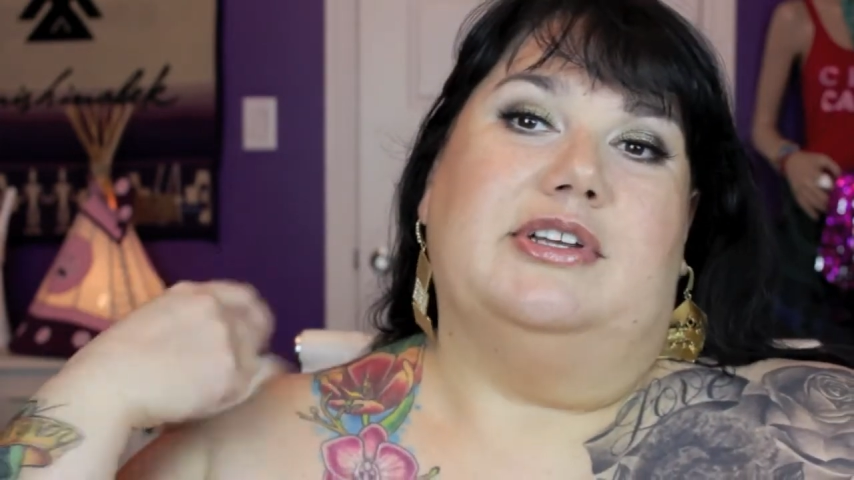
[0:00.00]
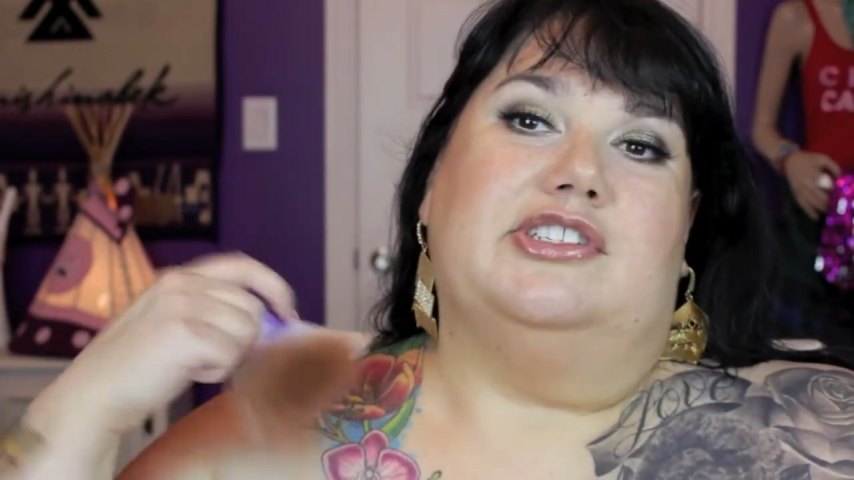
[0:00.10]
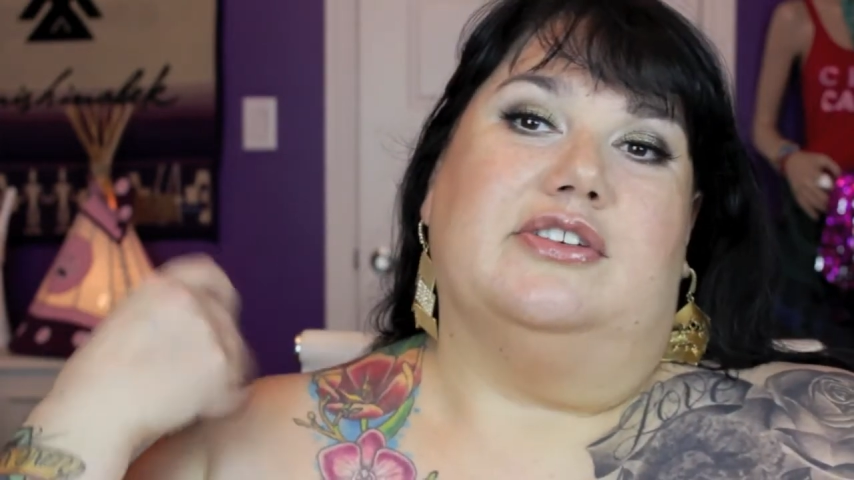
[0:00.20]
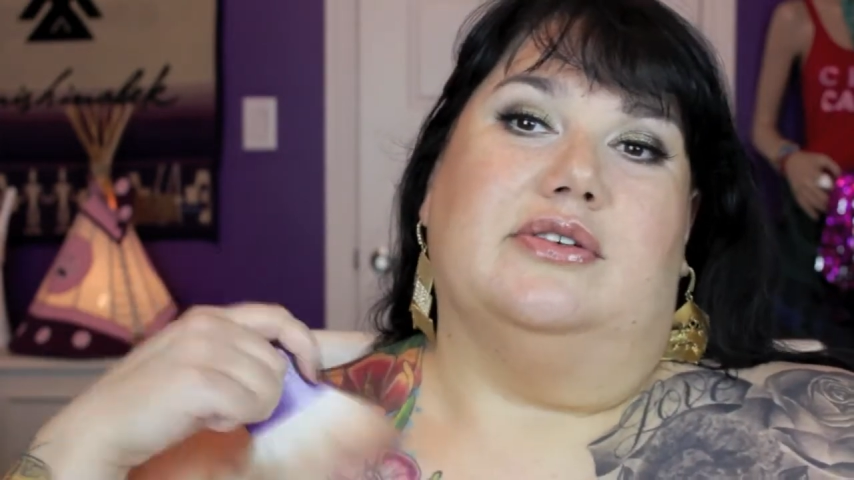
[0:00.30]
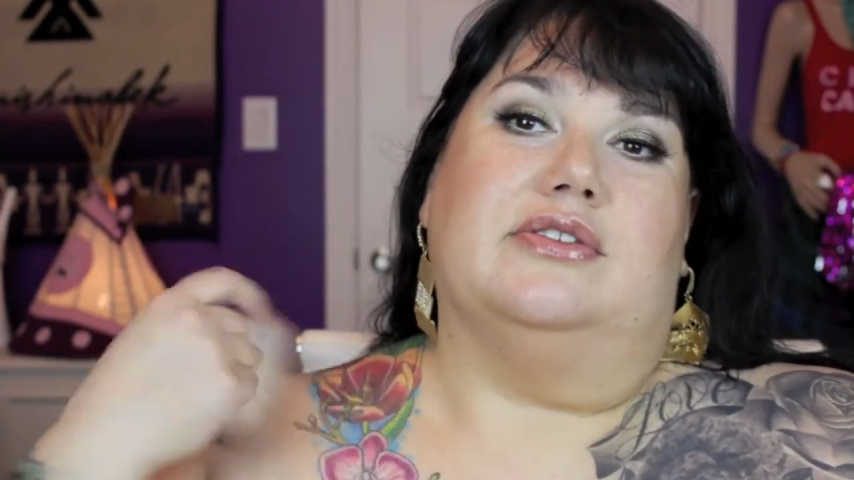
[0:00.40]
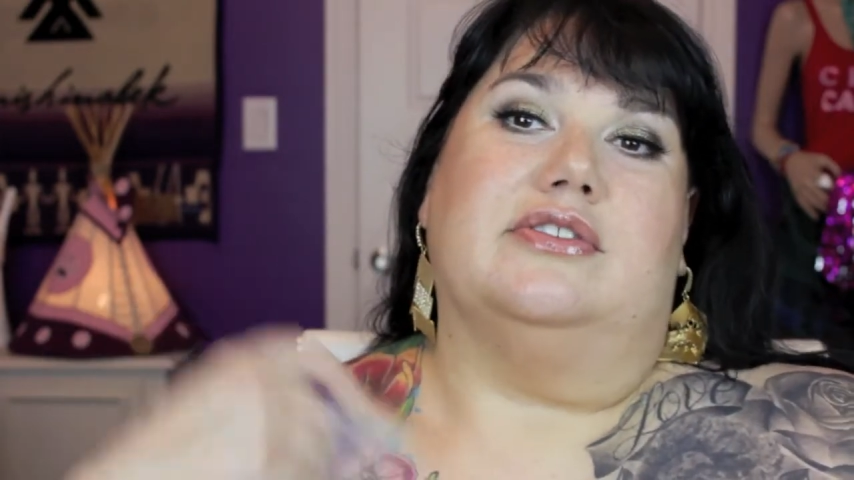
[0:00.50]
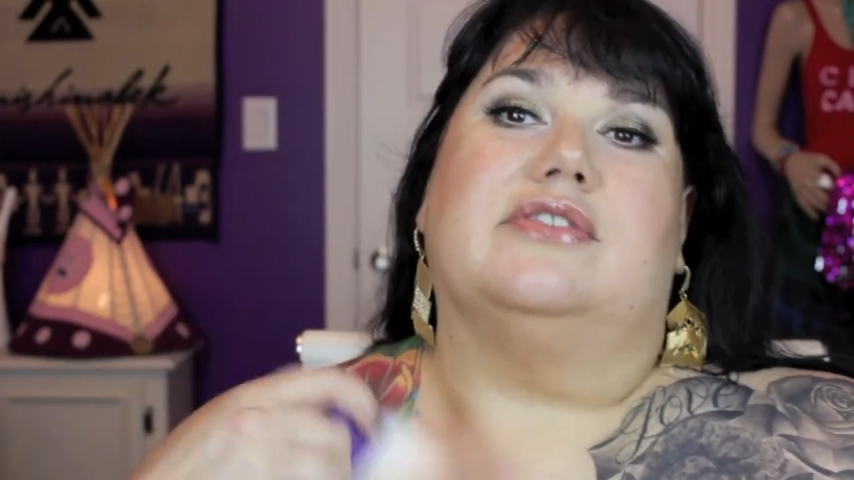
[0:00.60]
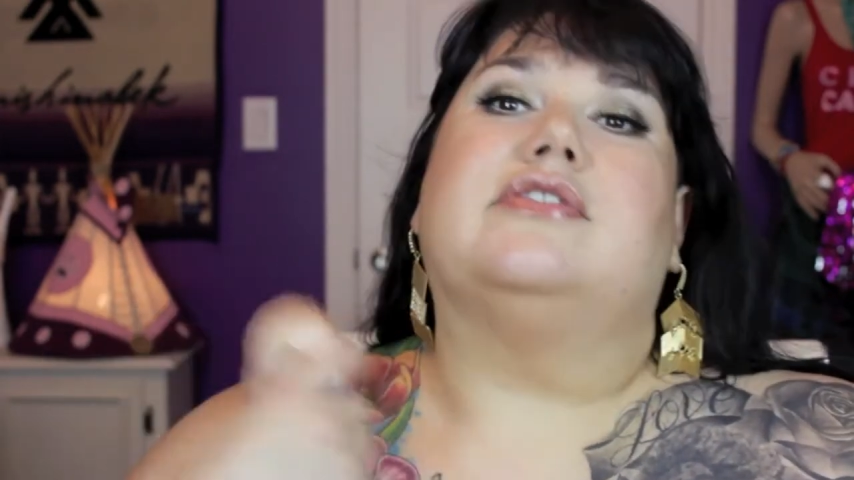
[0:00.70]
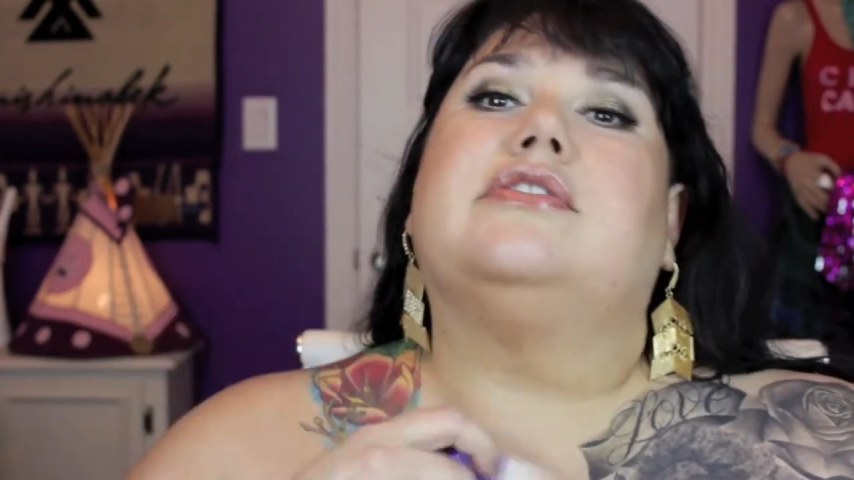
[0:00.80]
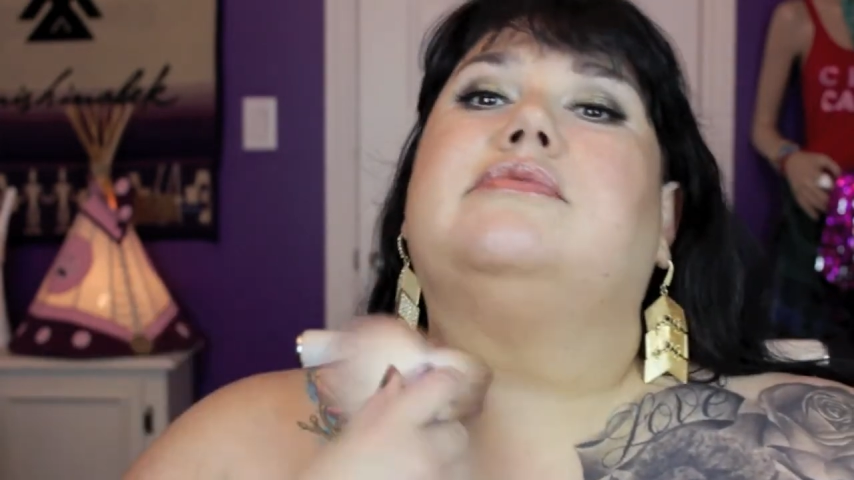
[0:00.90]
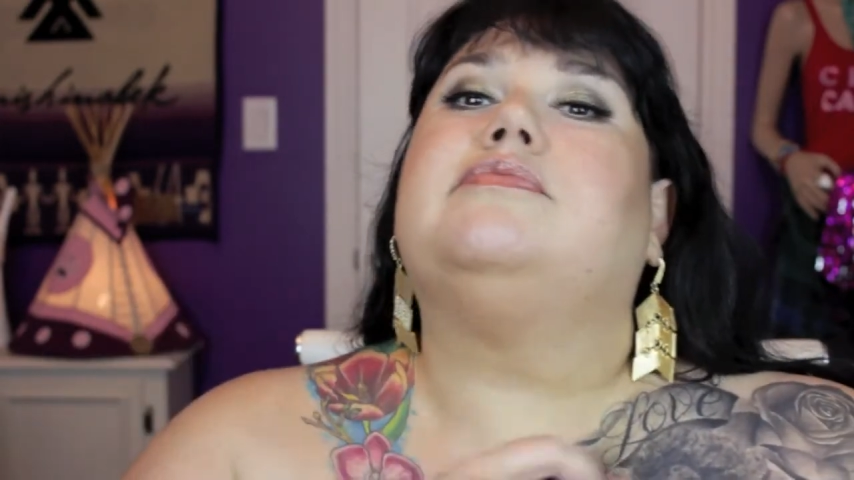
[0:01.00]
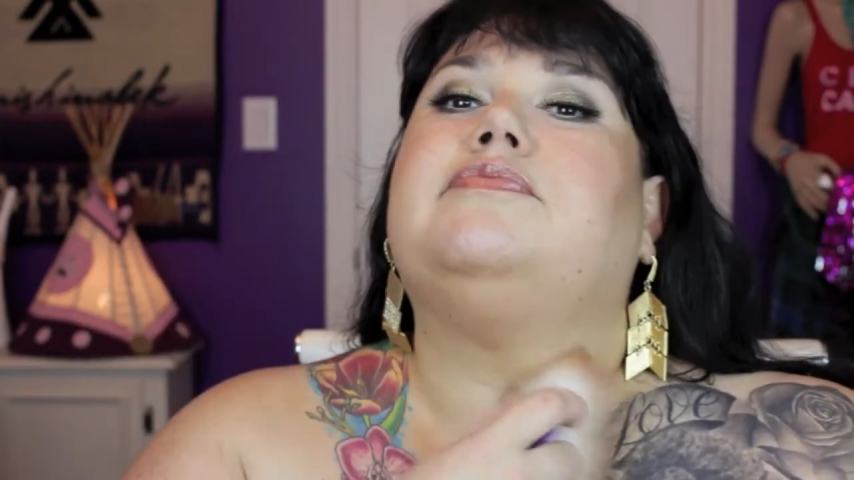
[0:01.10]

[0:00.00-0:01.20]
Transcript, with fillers: my shoulders